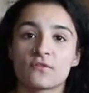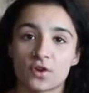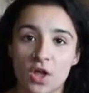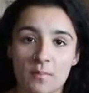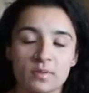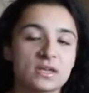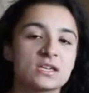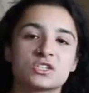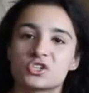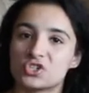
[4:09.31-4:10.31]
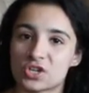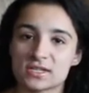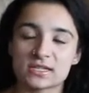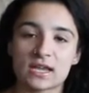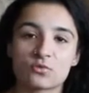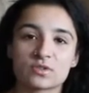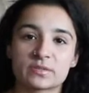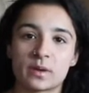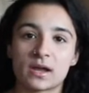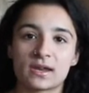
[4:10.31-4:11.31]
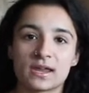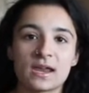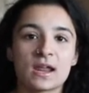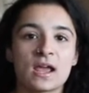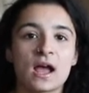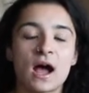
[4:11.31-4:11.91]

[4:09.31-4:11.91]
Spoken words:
for companies just like Respondent.